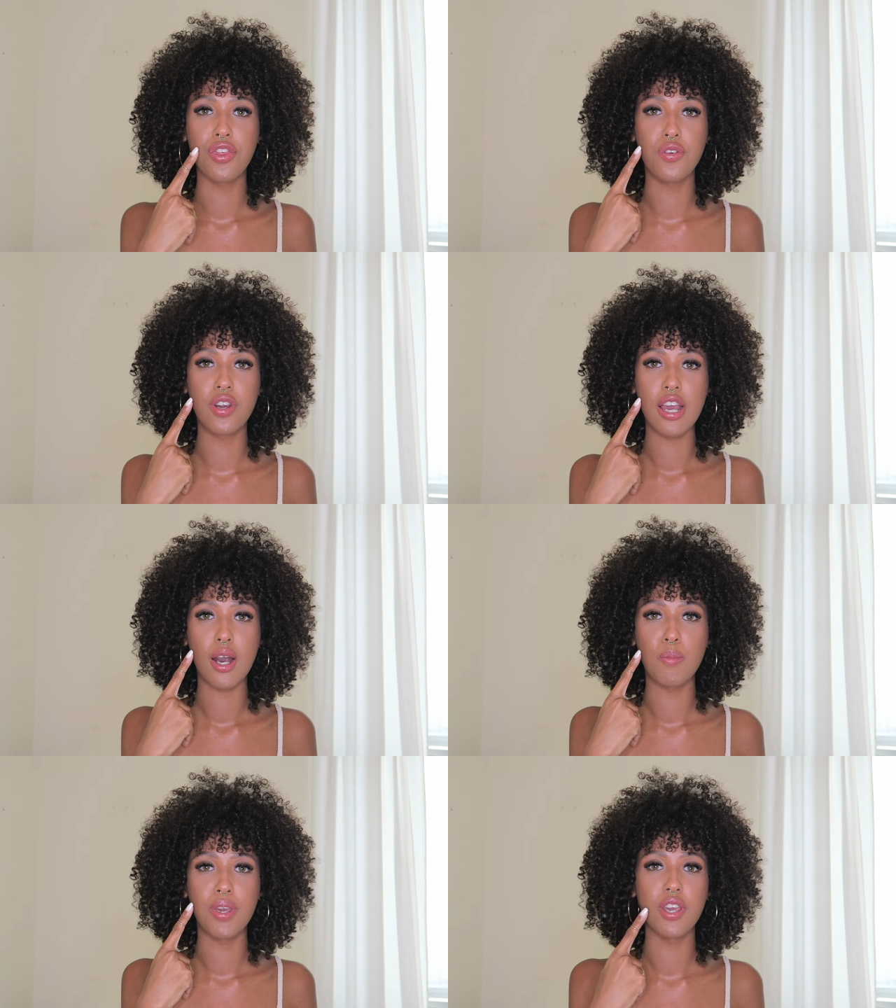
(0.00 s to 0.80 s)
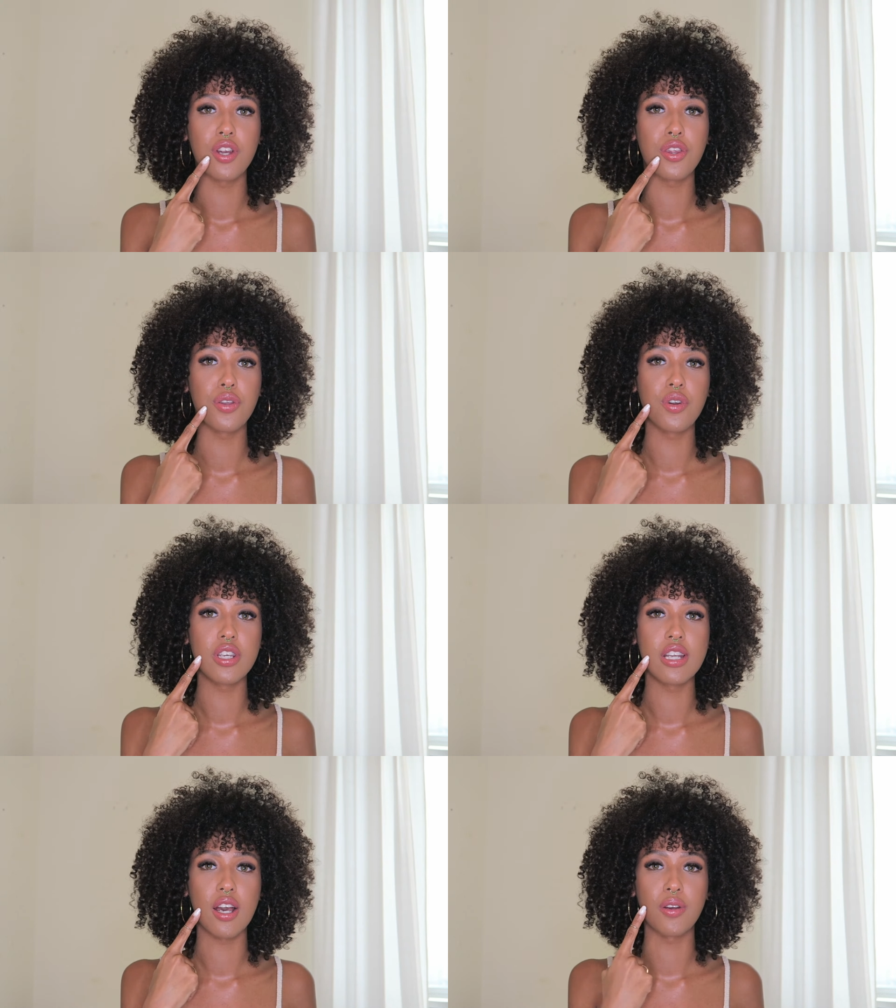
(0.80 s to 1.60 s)
3 up here,
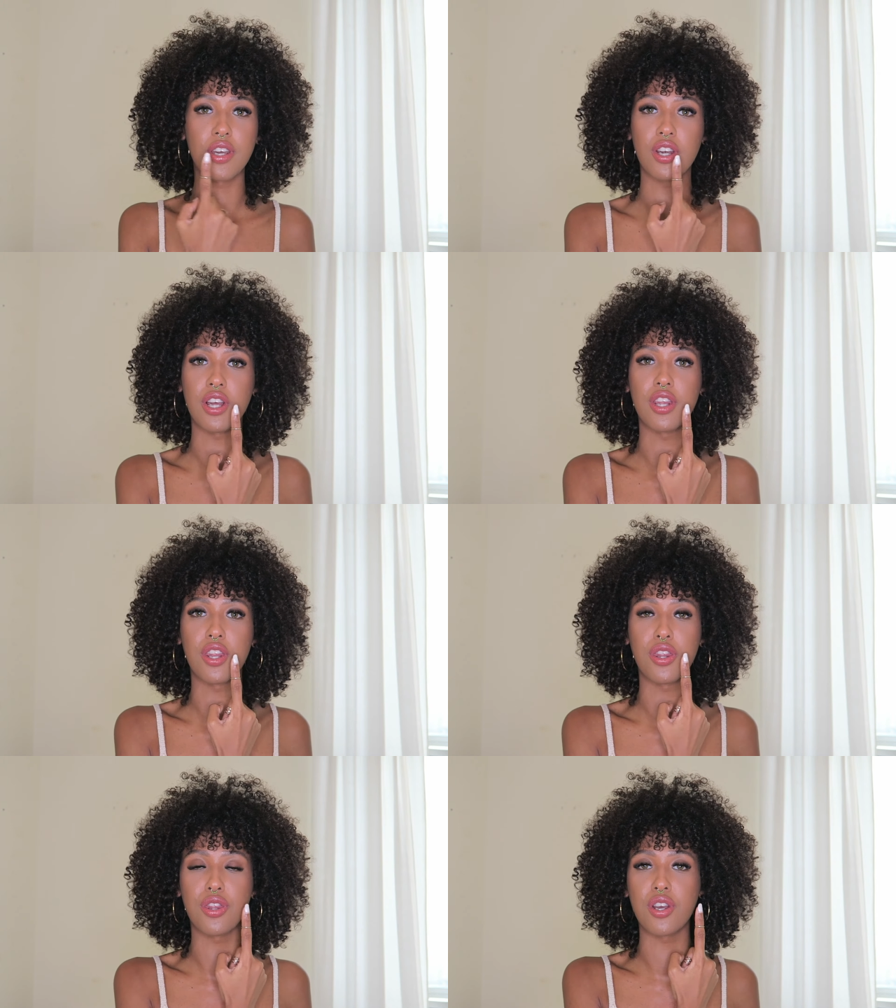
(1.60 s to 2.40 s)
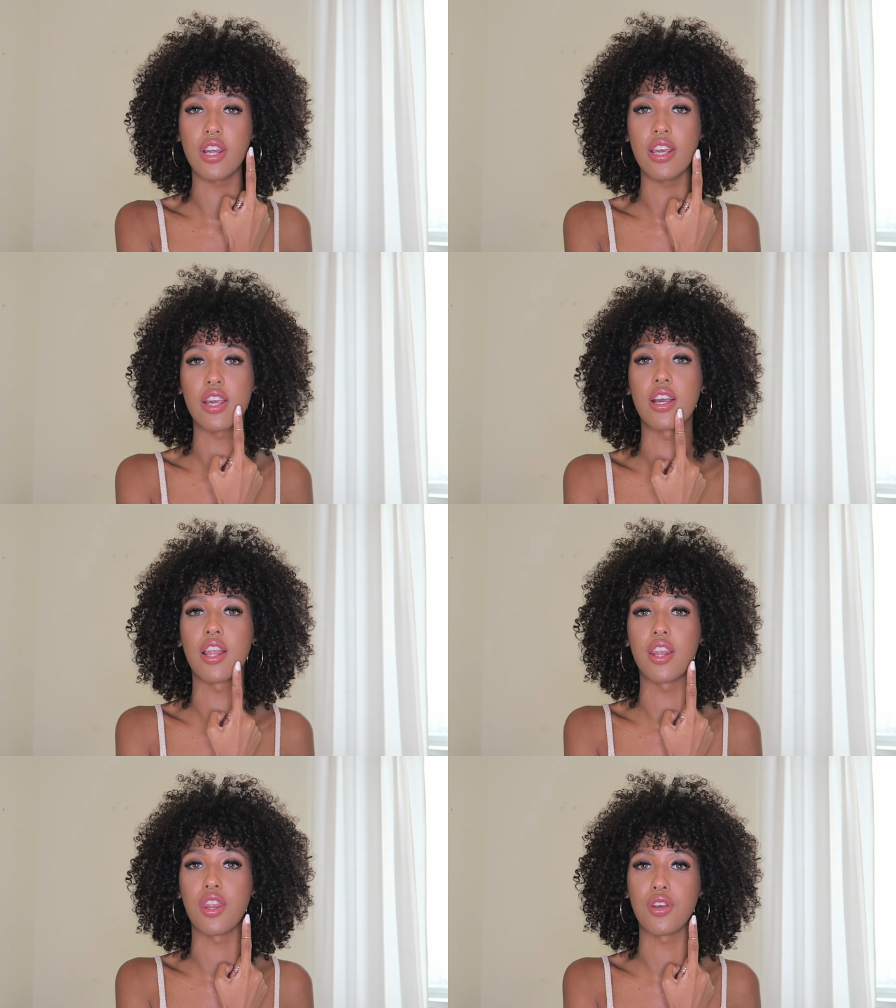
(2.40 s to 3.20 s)
3 down here, and then 3 here,
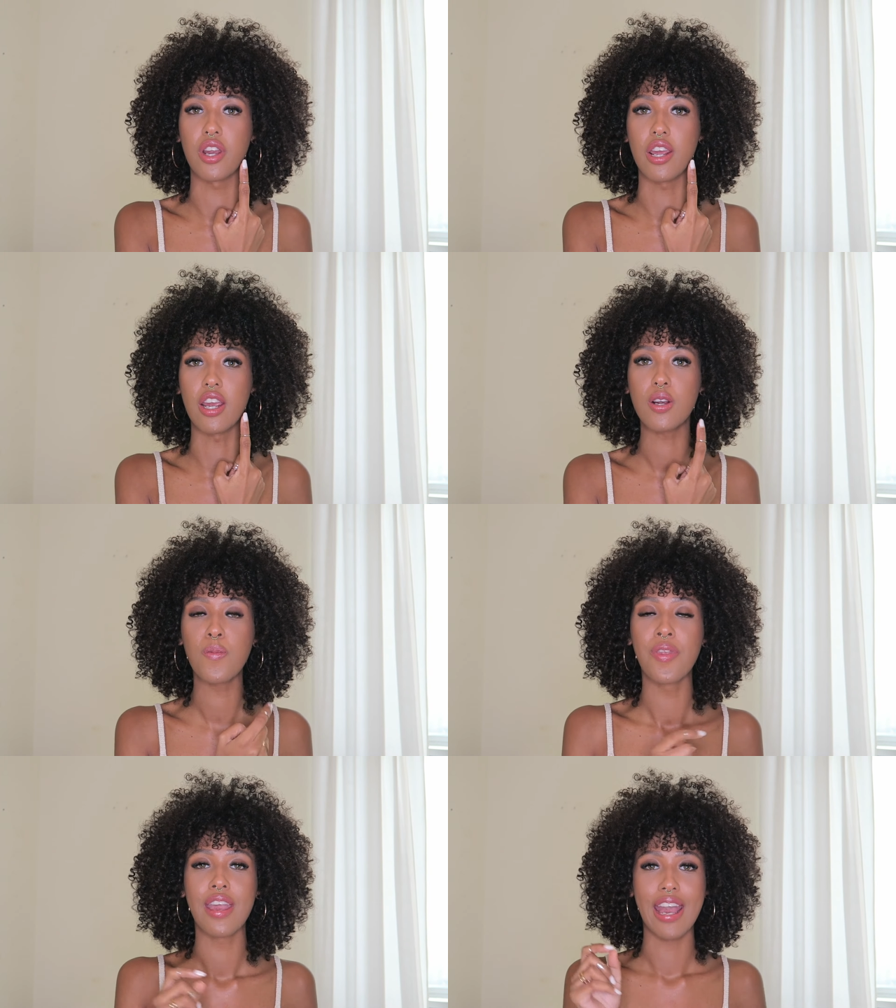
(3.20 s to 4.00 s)
and then 3 here.